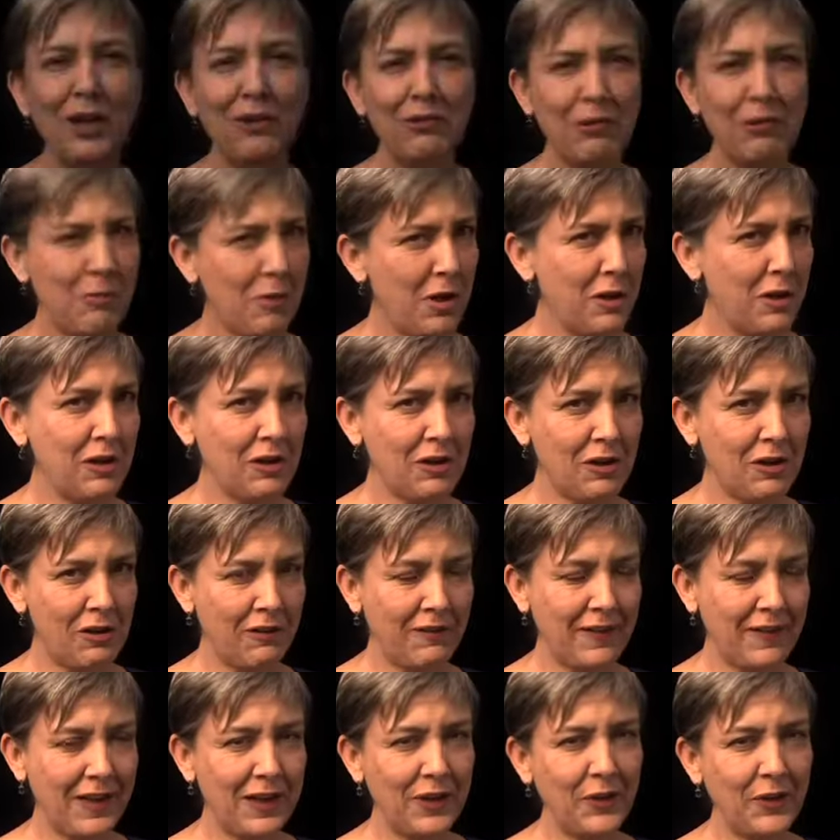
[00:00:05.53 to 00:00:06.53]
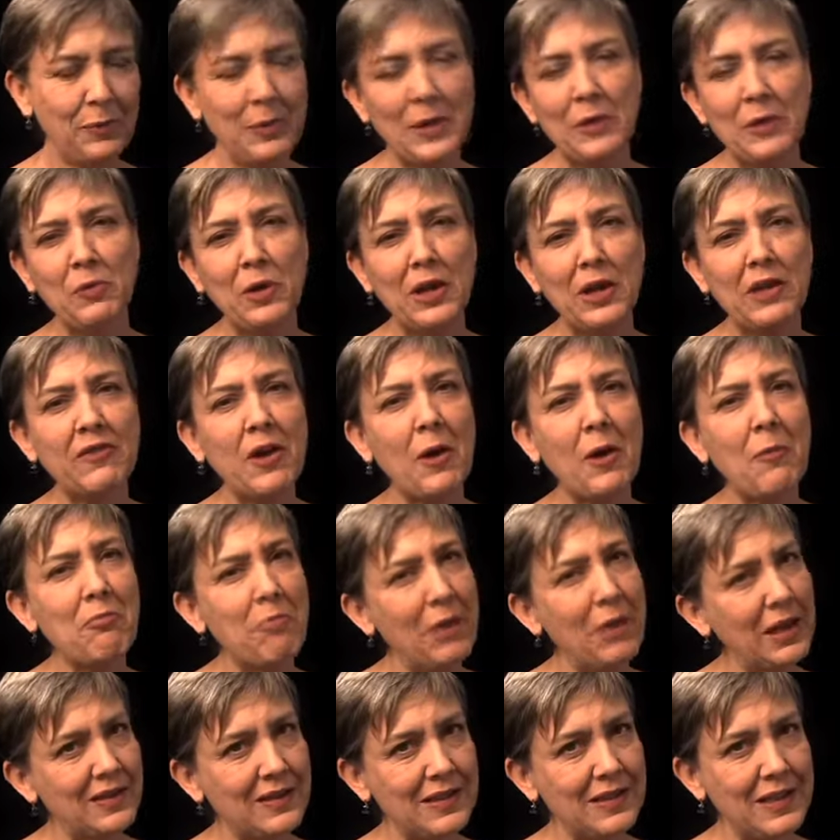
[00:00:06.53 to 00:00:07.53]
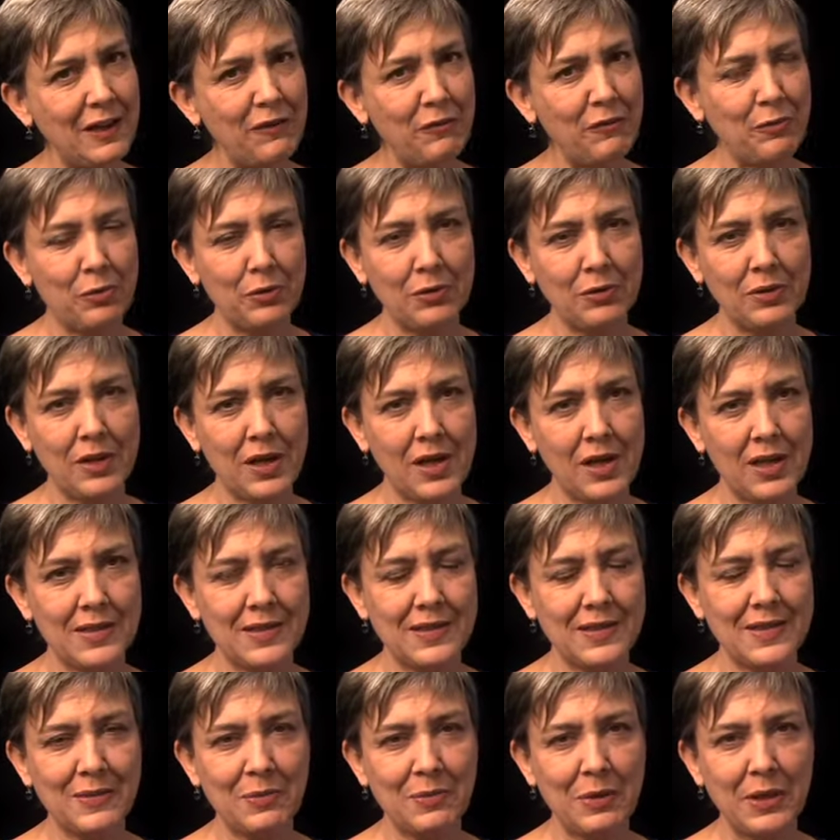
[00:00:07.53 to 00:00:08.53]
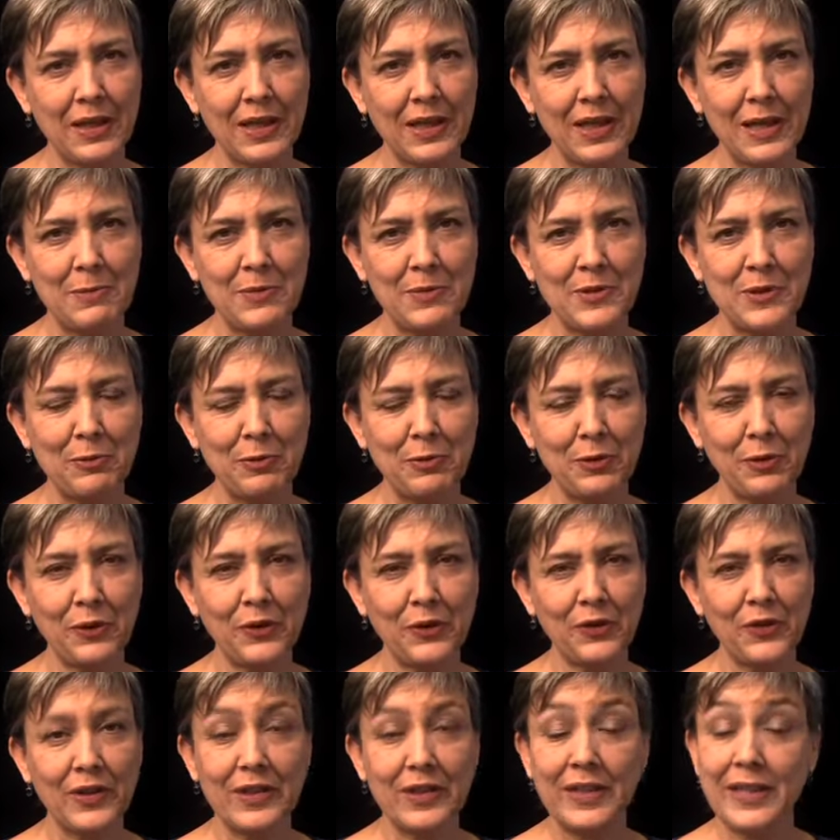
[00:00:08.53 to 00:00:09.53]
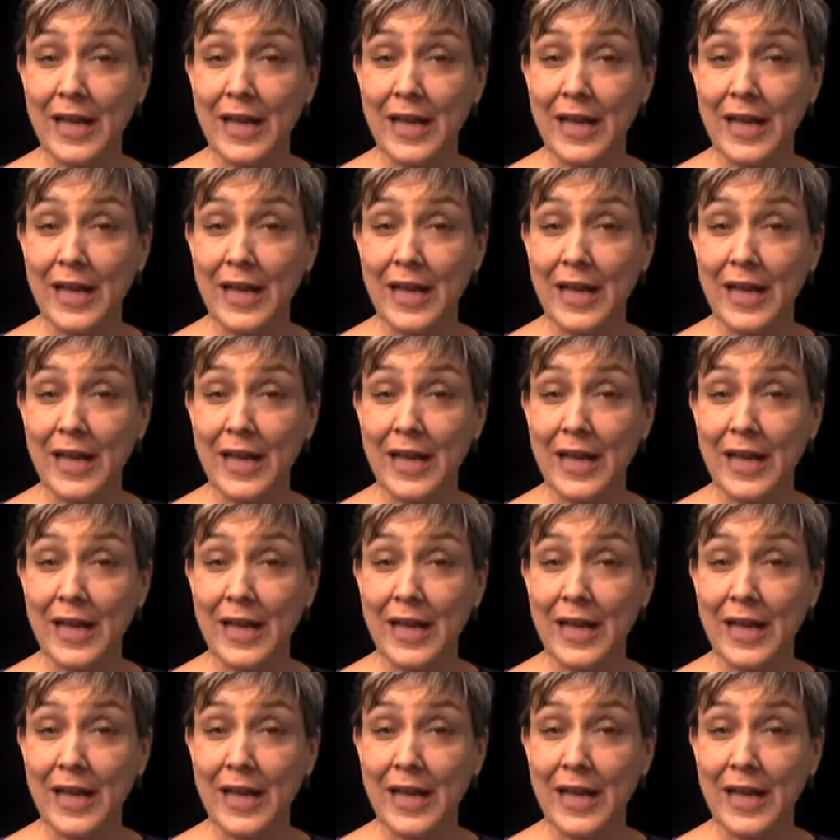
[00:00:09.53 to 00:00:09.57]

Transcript: Ramona Koval has been one of our best-loved broadcasters when it comes to books.